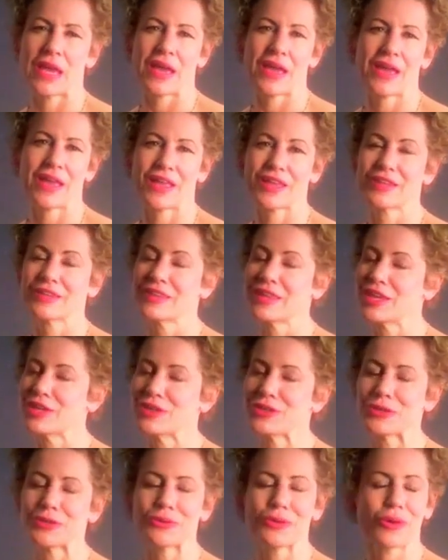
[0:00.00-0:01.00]
And
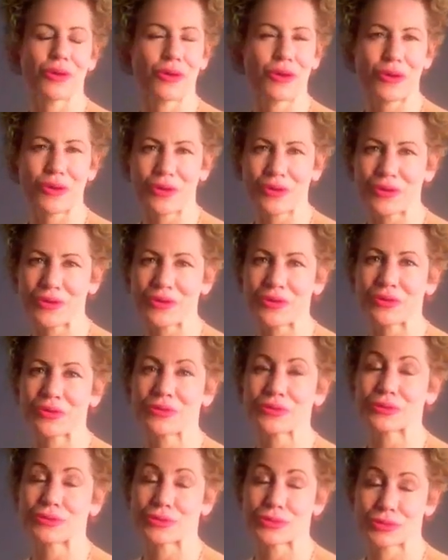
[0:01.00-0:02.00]
thank you
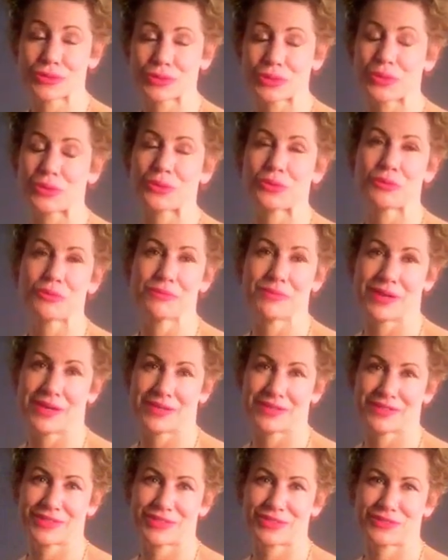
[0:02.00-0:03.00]
all so
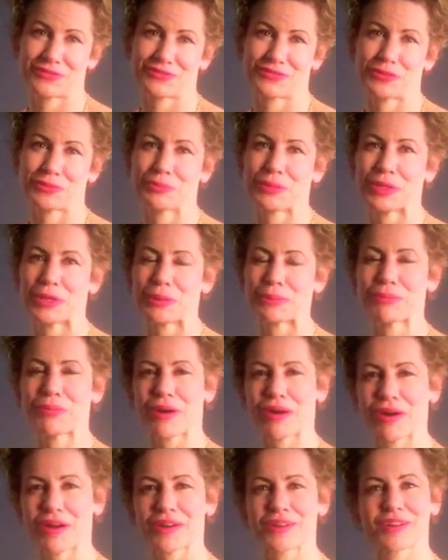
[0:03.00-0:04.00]
much for being
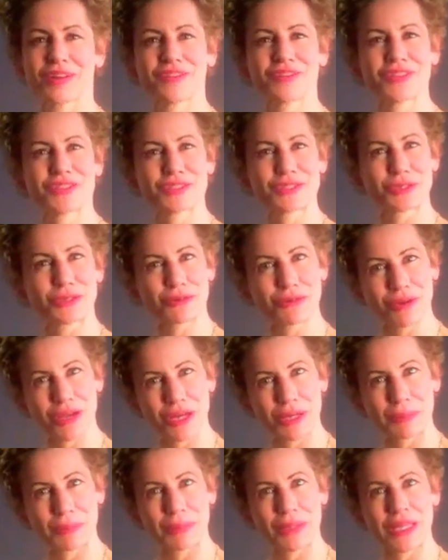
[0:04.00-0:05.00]
part of this
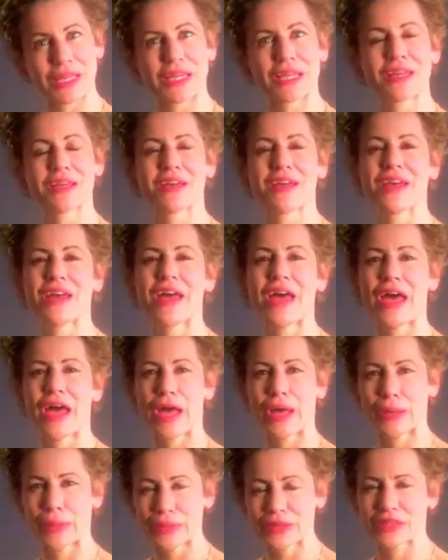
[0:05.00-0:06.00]
incredibly
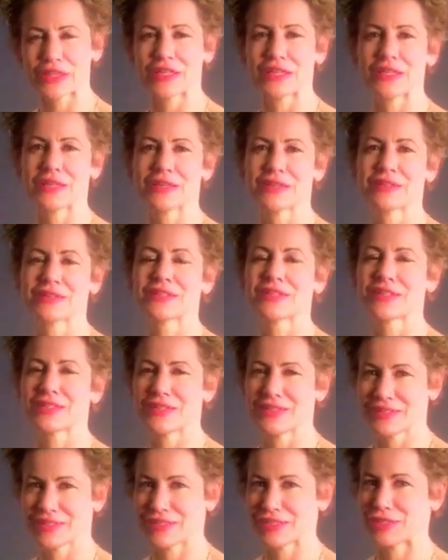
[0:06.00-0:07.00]
healthy
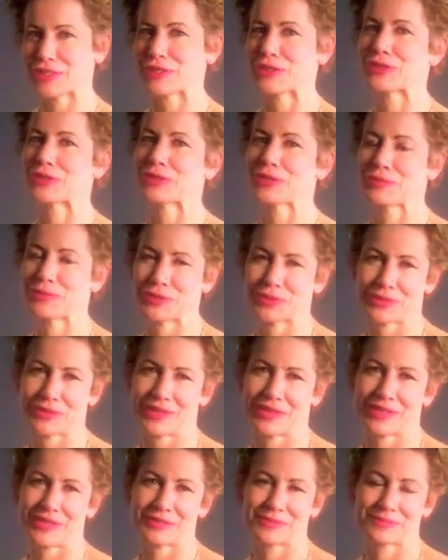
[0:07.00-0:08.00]
Kiki community.